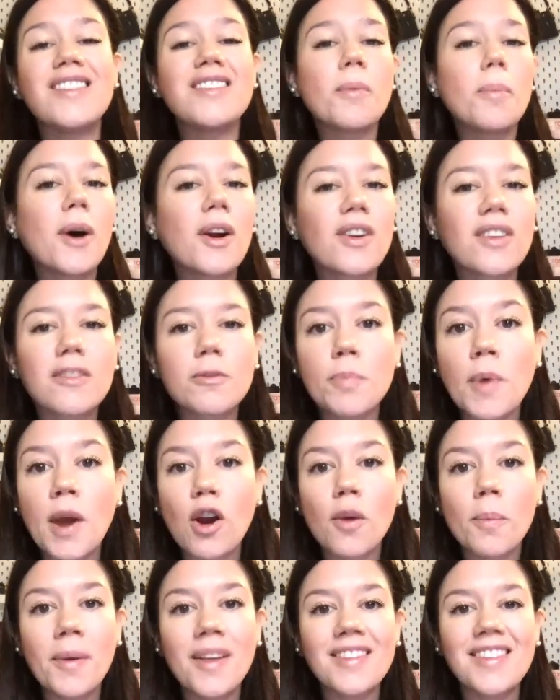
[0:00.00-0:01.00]
It's about
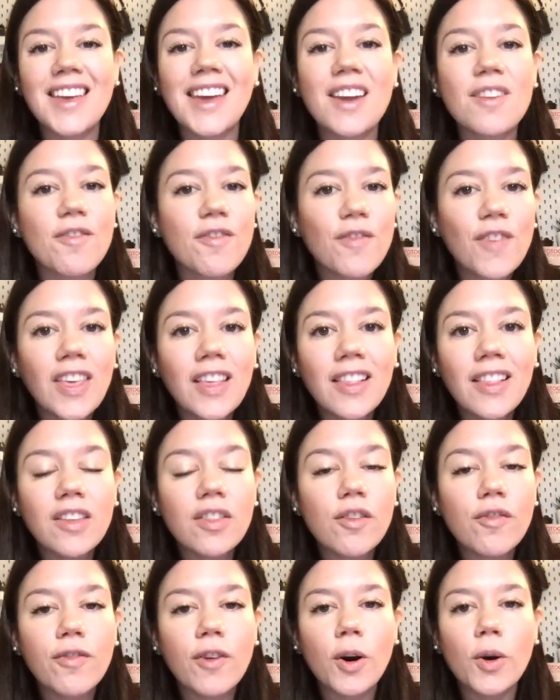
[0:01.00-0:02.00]
experimenting and
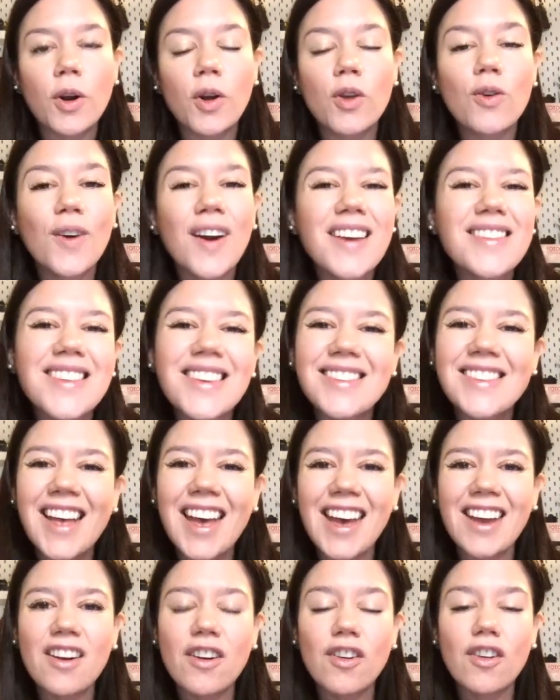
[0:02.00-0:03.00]
feeling the photo. You guys as
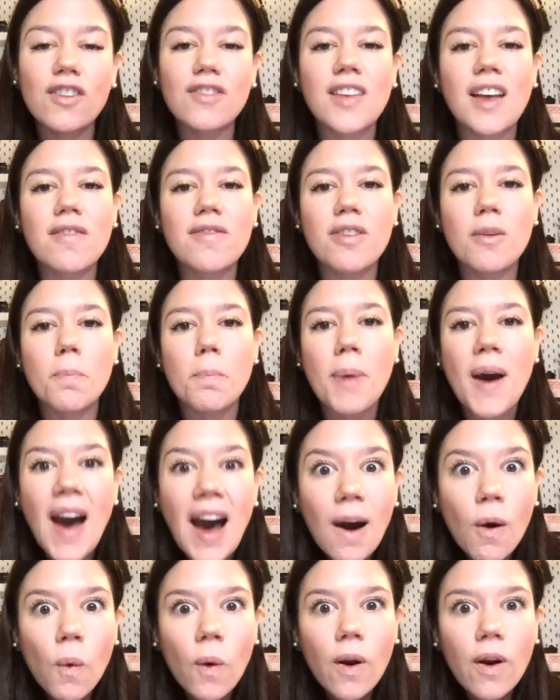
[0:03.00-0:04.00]
editors have the
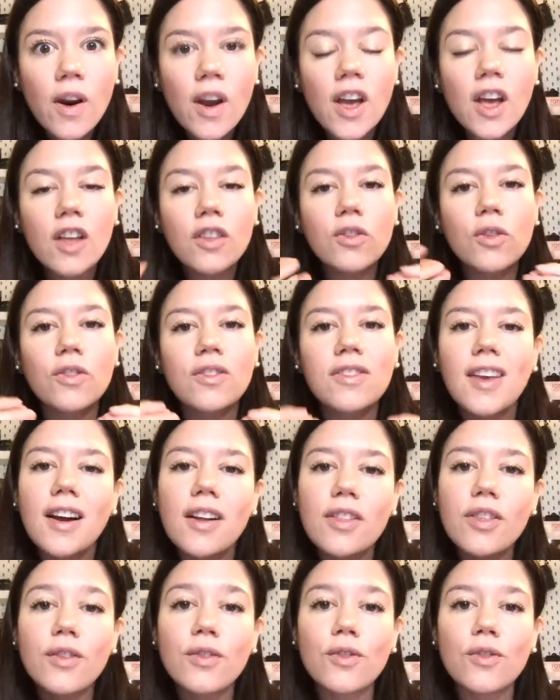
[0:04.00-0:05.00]
power to
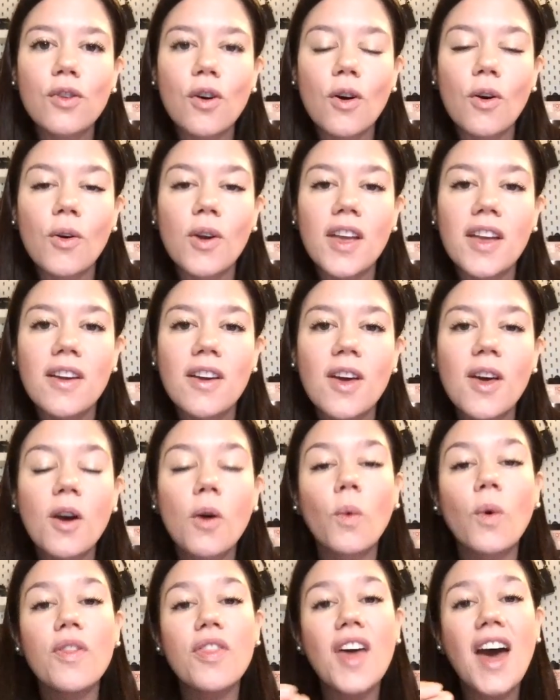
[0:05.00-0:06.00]
tell the story
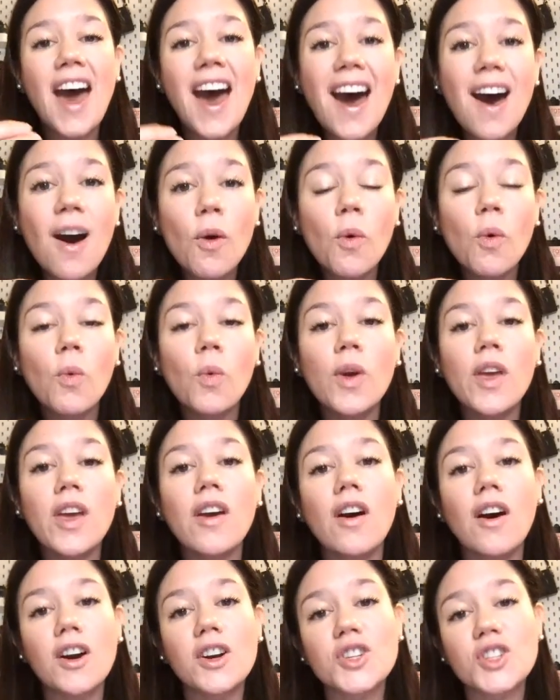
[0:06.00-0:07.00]
with how
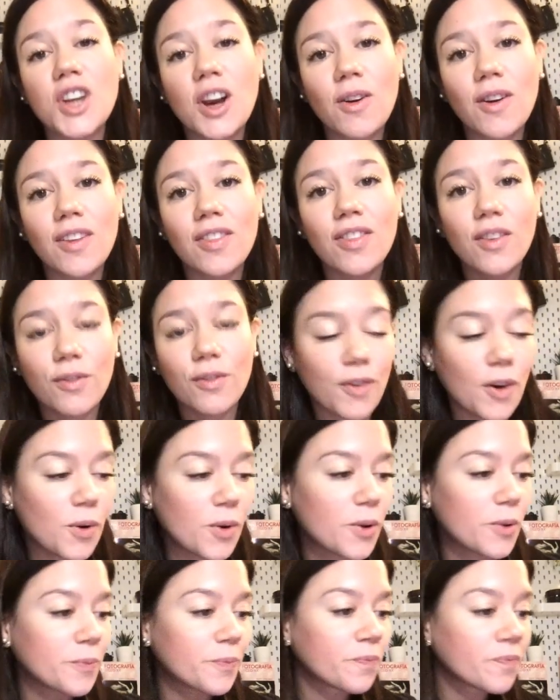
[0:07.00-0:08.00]
we are sharing this
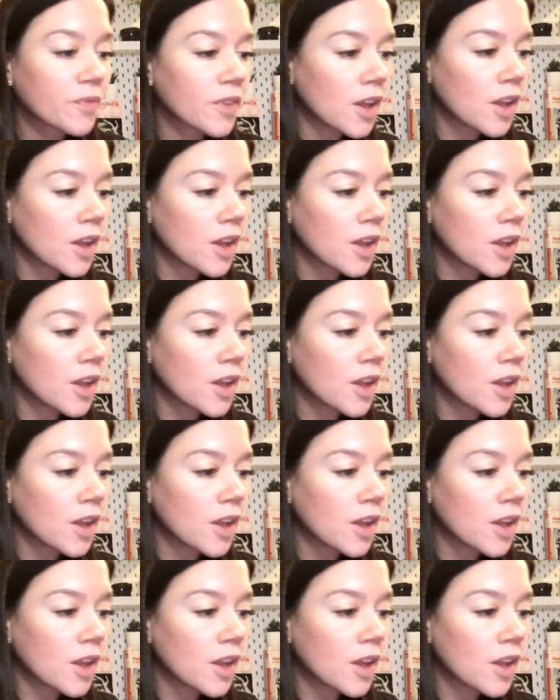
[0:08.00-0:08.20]
photo.